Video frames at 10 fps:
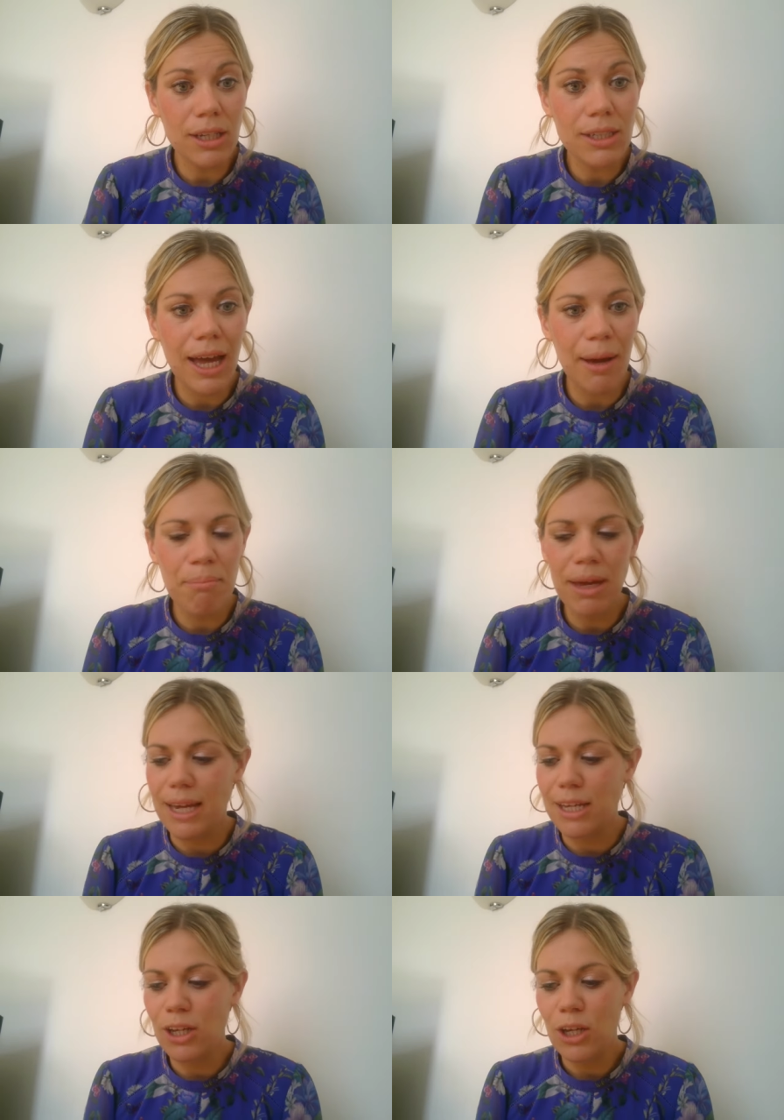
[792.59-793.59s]
Does that
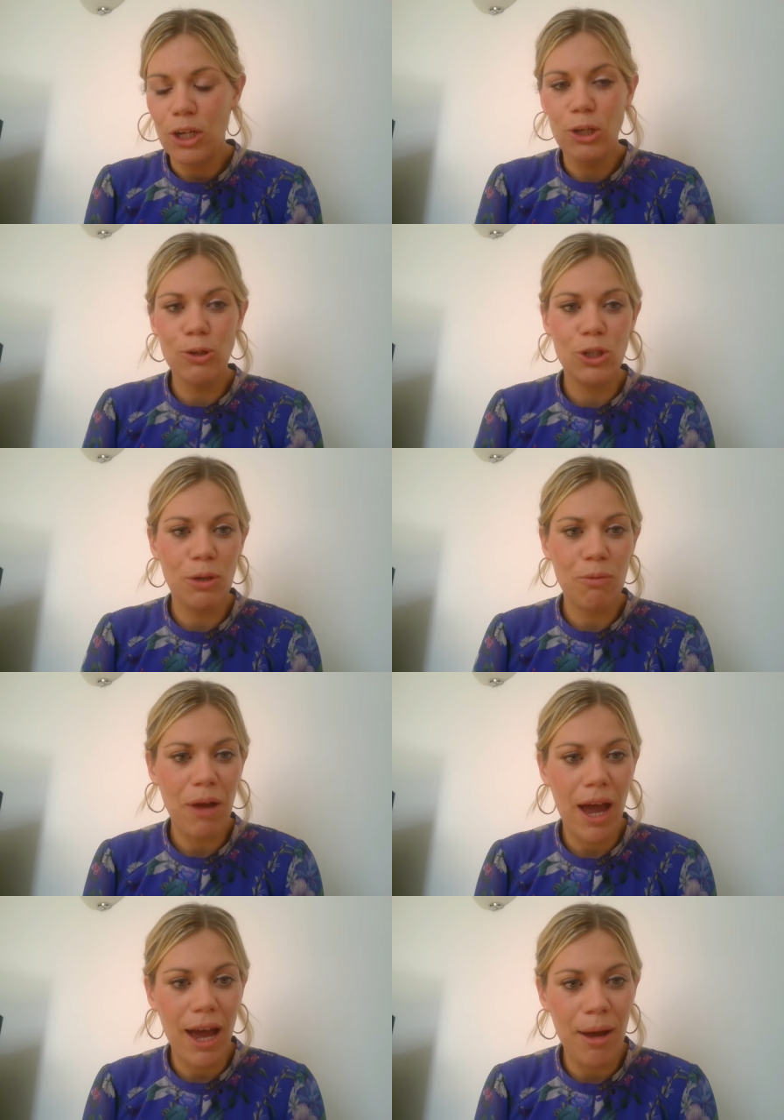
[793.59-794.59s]
mean you should
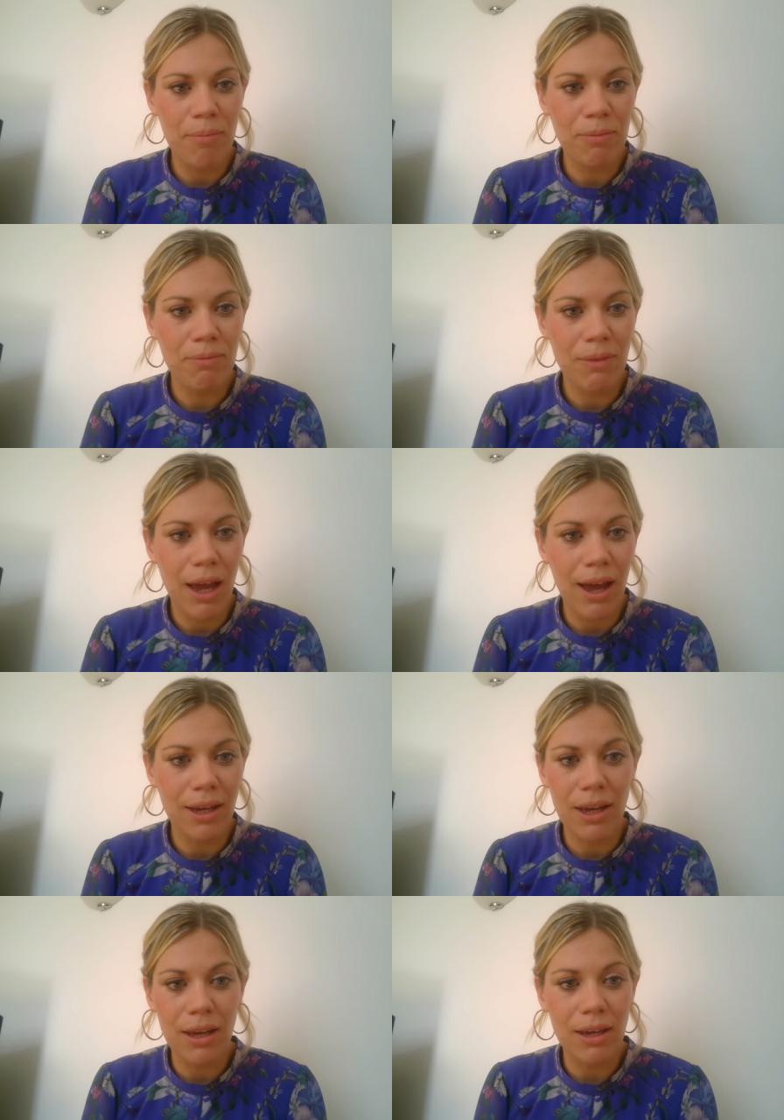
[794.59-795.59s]
um,
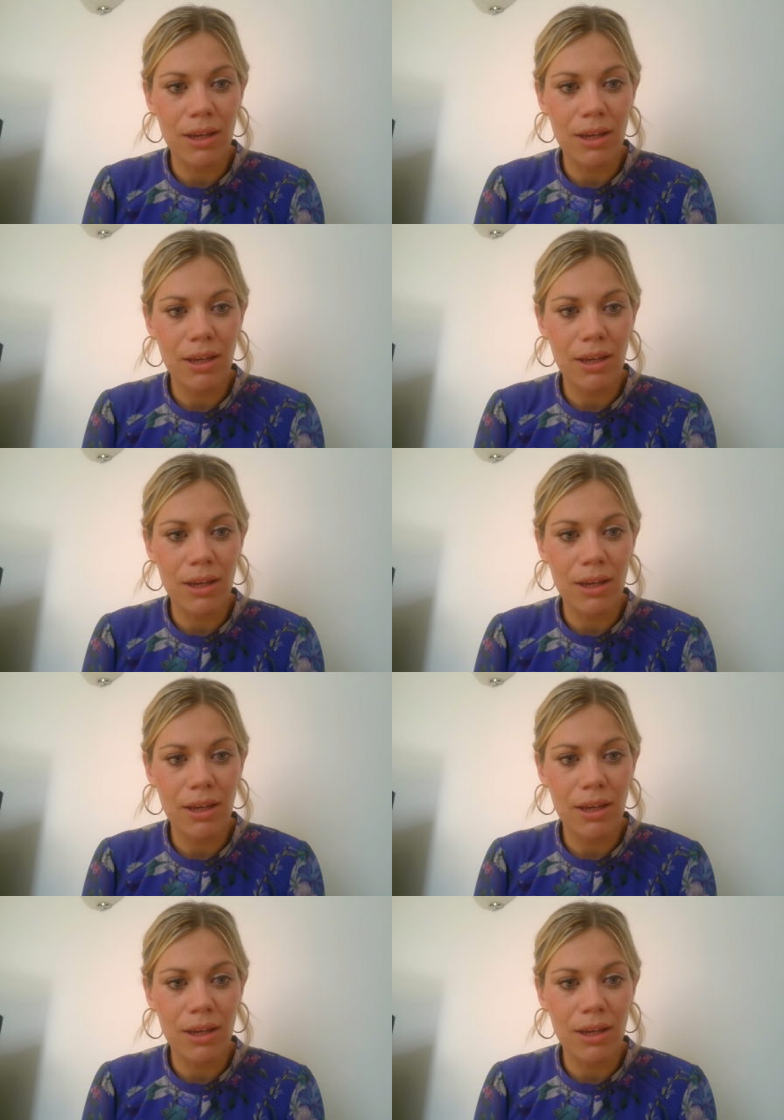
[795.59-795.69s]
uh,